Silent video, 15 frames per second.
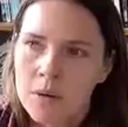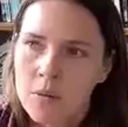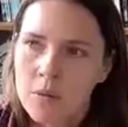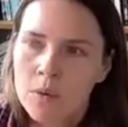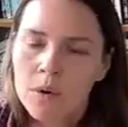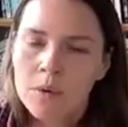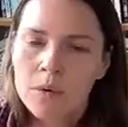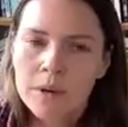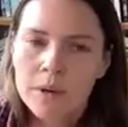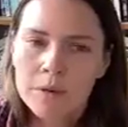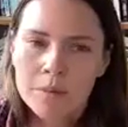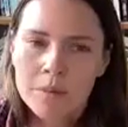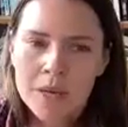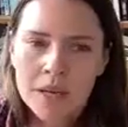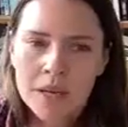what would
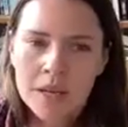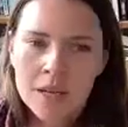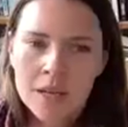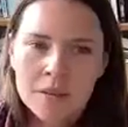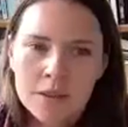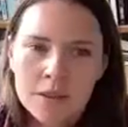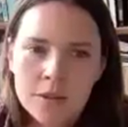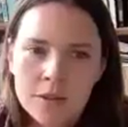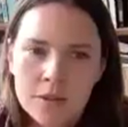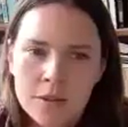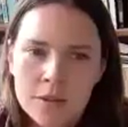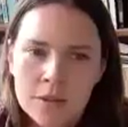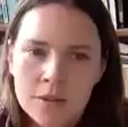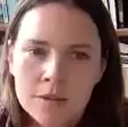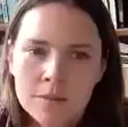it mean
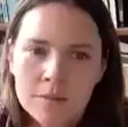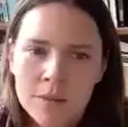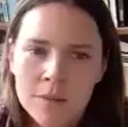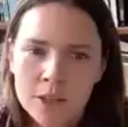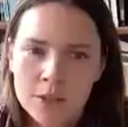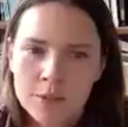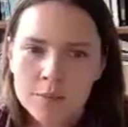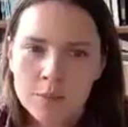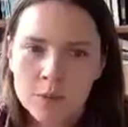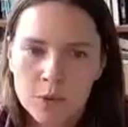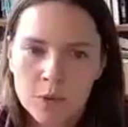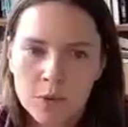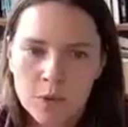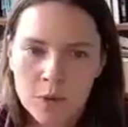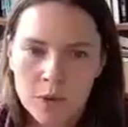to
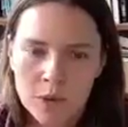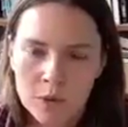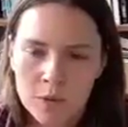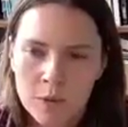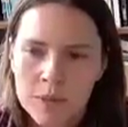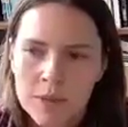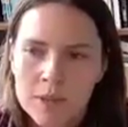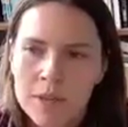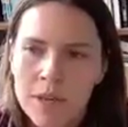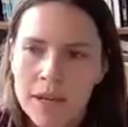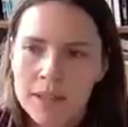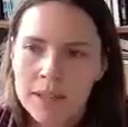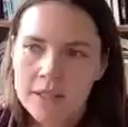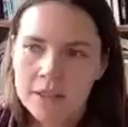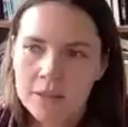explore? Or what's the
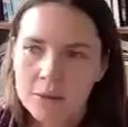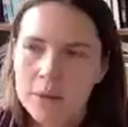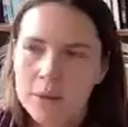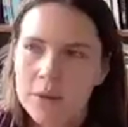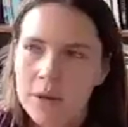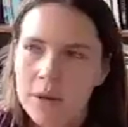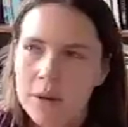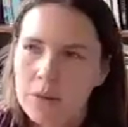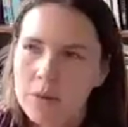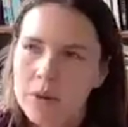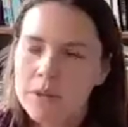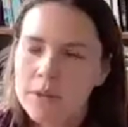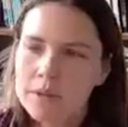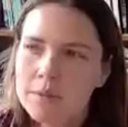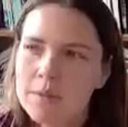idea? What
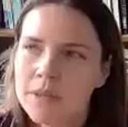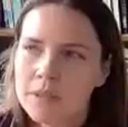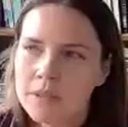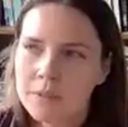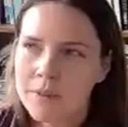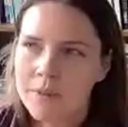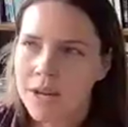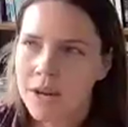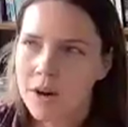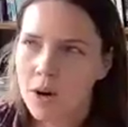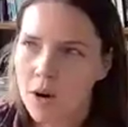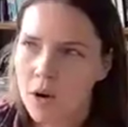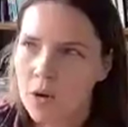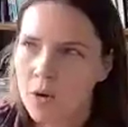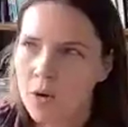does it mean to be at
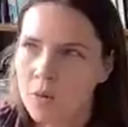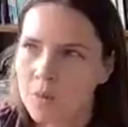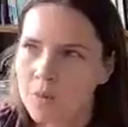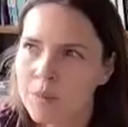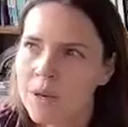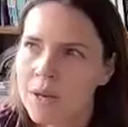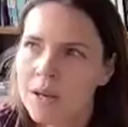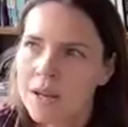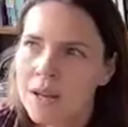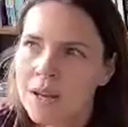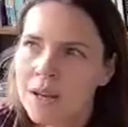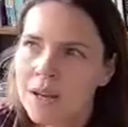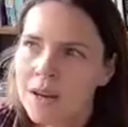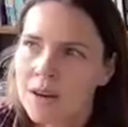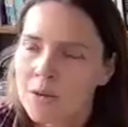home
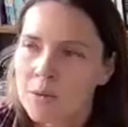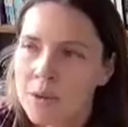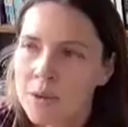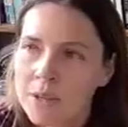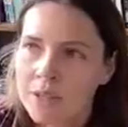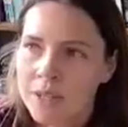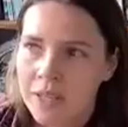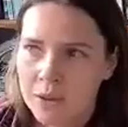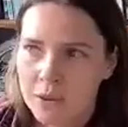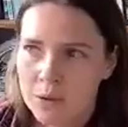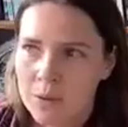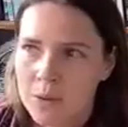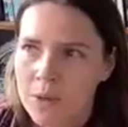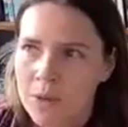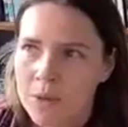really in the
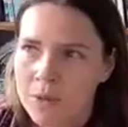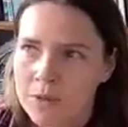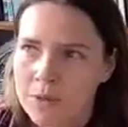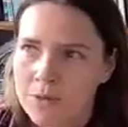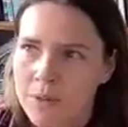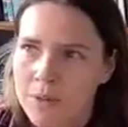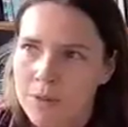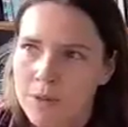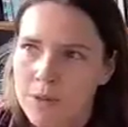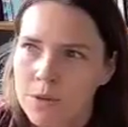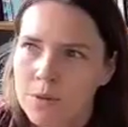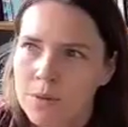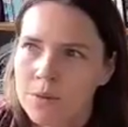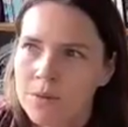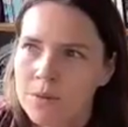world if
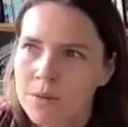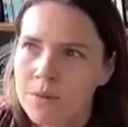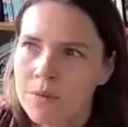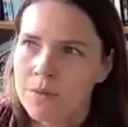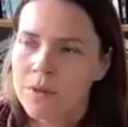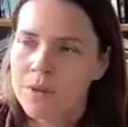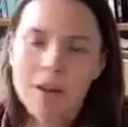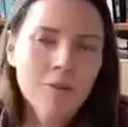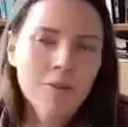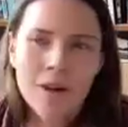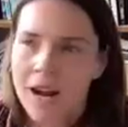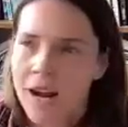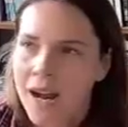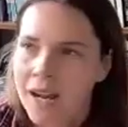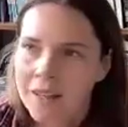you never
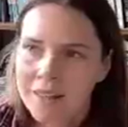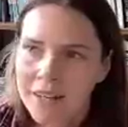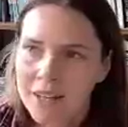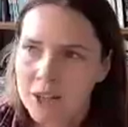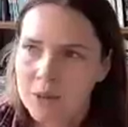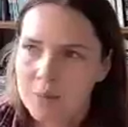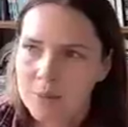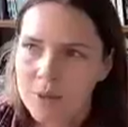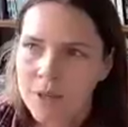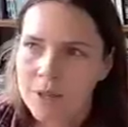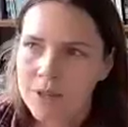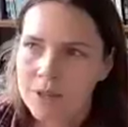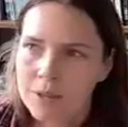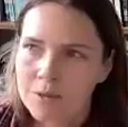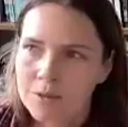had that
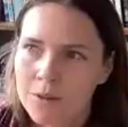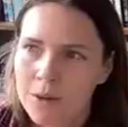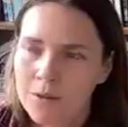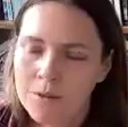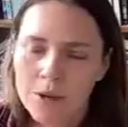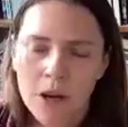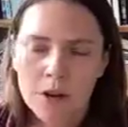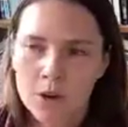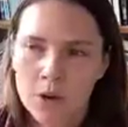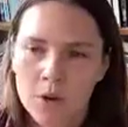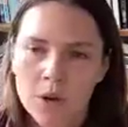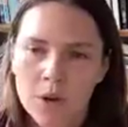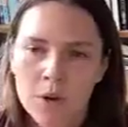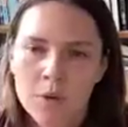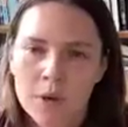experience of not
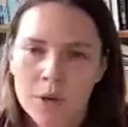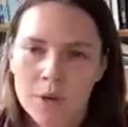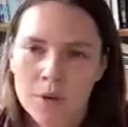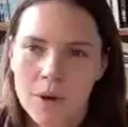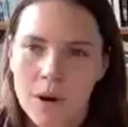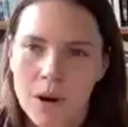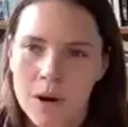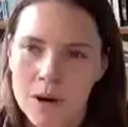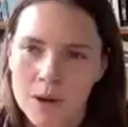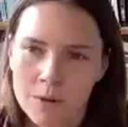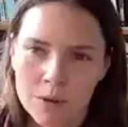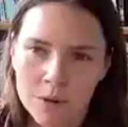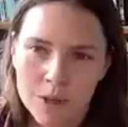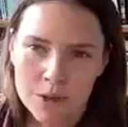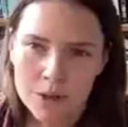knowing where you are in
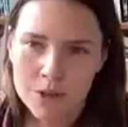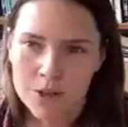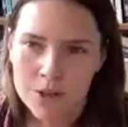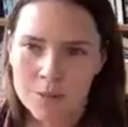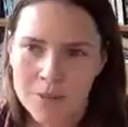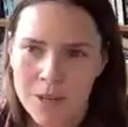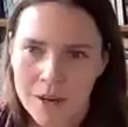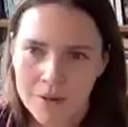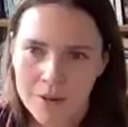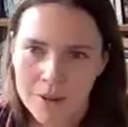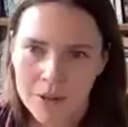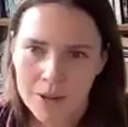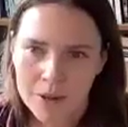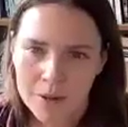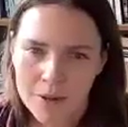relationship to
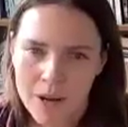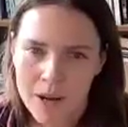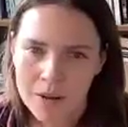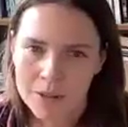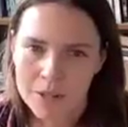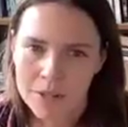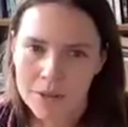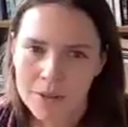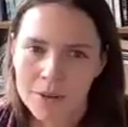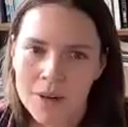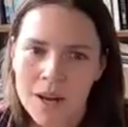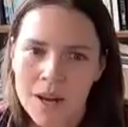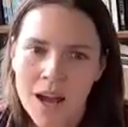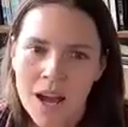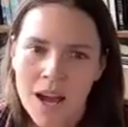everything around you?
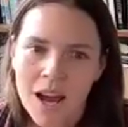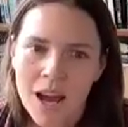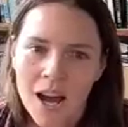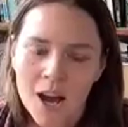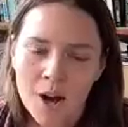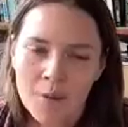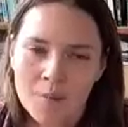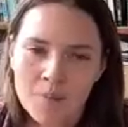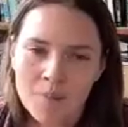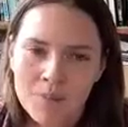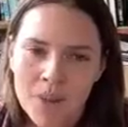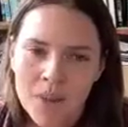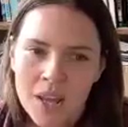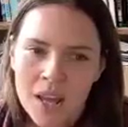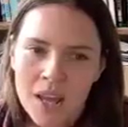And